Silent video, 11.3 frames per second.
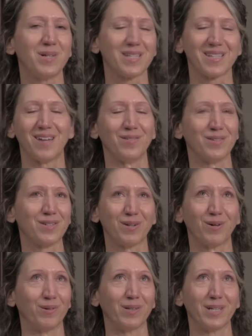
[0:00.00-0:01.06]
It sounds
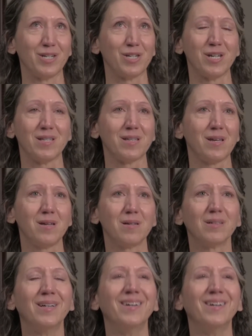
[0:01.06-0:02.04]
totally cheesy.